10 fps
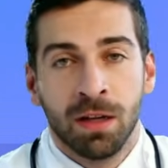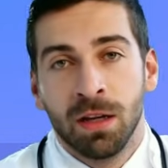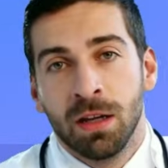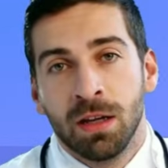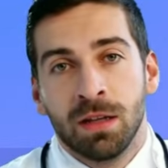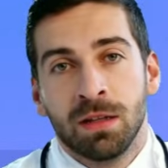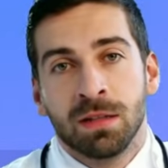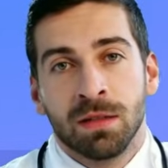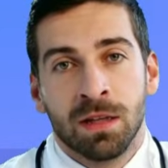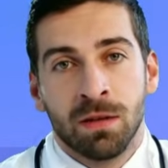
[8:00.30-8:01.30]
and carry
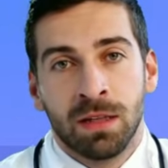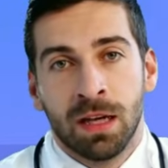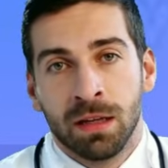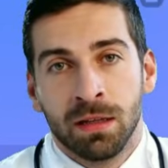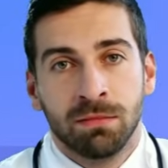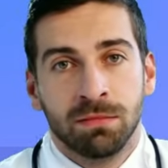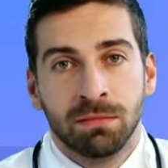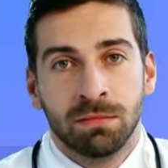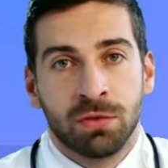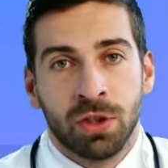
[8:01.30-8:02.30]
you through every
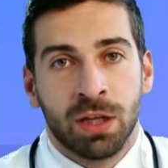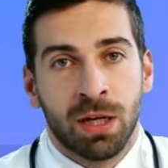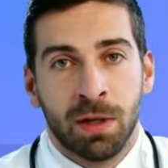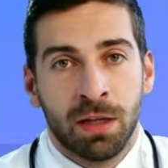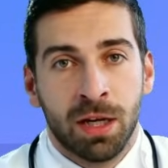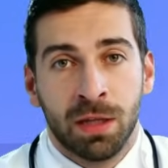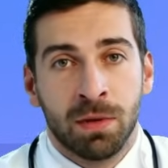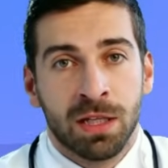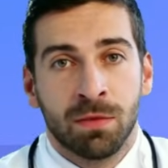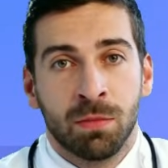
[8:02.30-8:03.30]
day. When
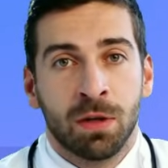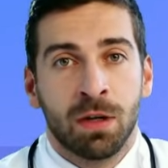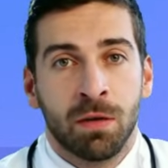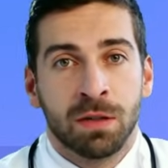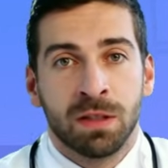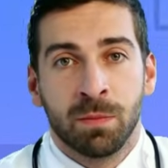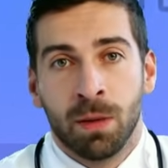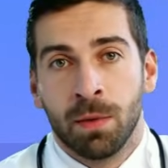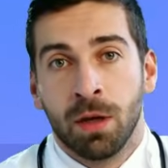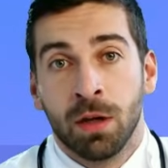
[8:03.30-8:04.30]
you're low on
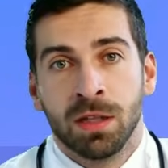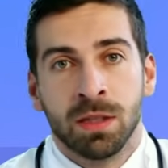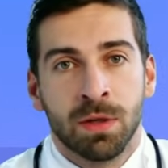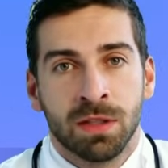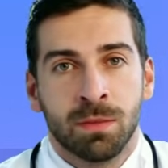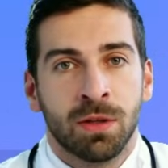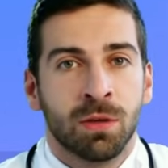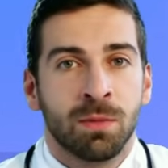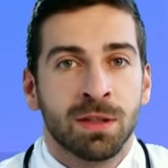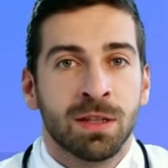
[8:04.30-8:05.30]
thiamine, your
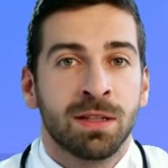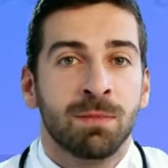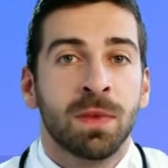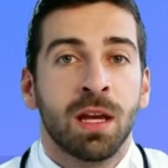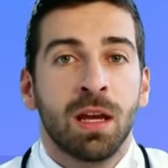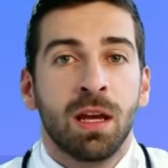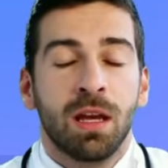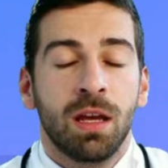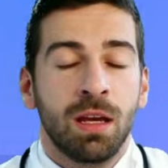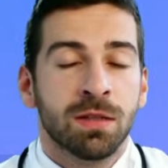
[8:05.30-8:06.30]
muscles can't
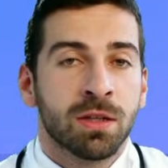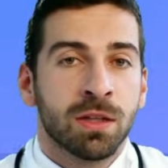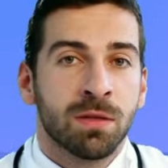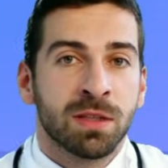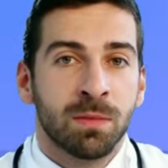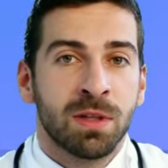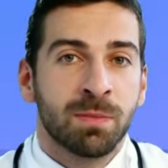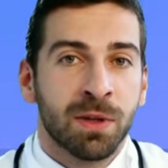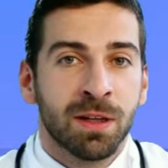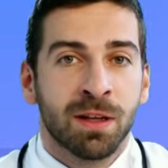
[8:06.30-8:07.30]
recharge. The
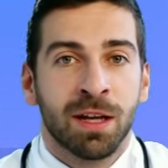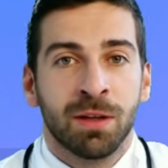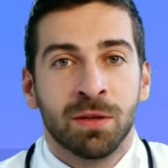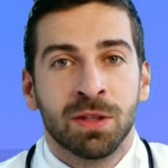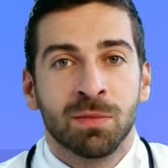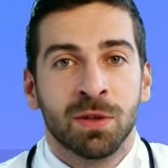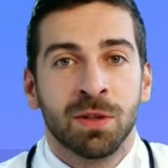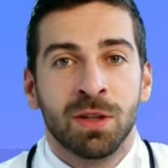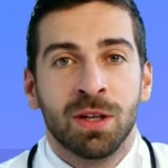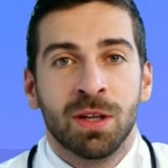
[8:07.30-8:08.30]
result?
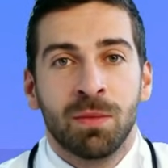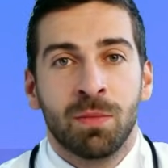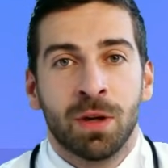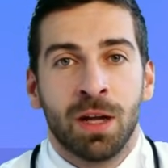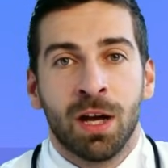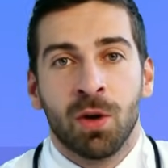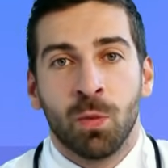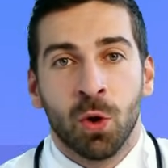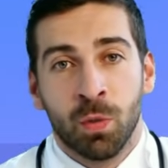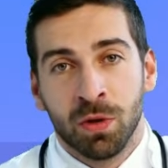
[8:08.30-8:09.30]
Heavy, aching
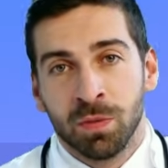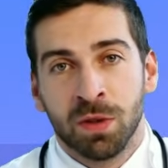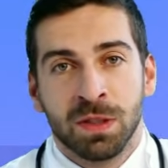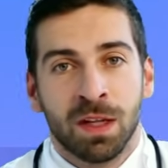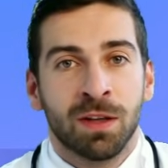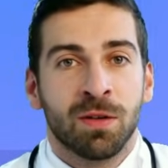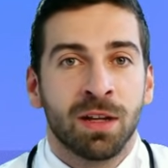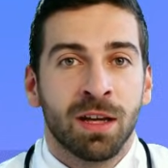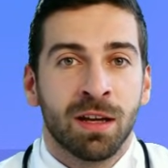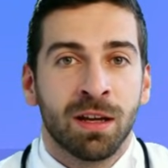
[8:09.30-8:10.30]
legs,
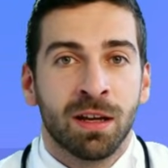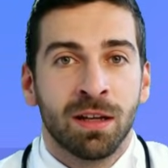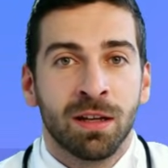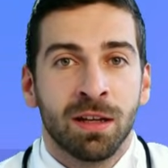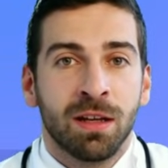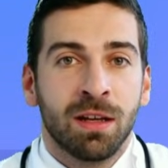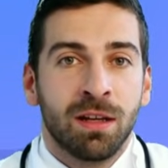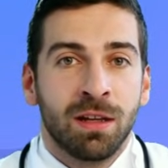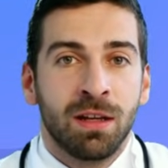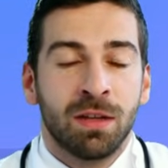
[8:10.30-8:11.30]
frequent cramps,
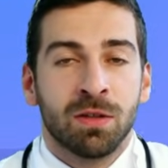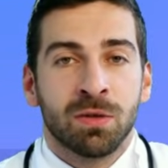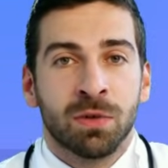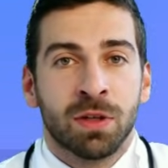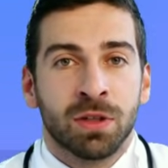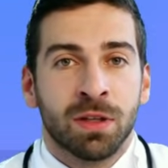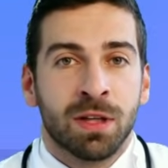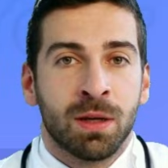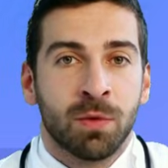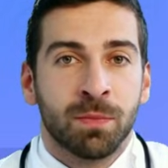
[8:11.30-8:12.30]
especially in
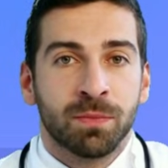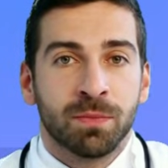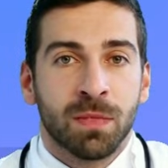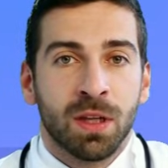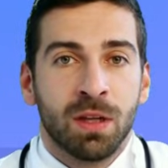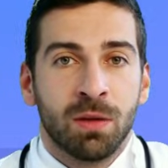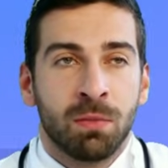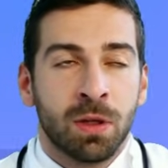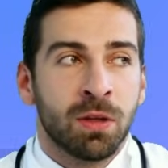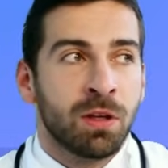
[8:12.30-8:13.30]
your calves and
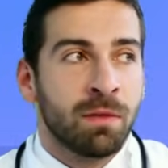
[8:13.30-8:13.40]
feet,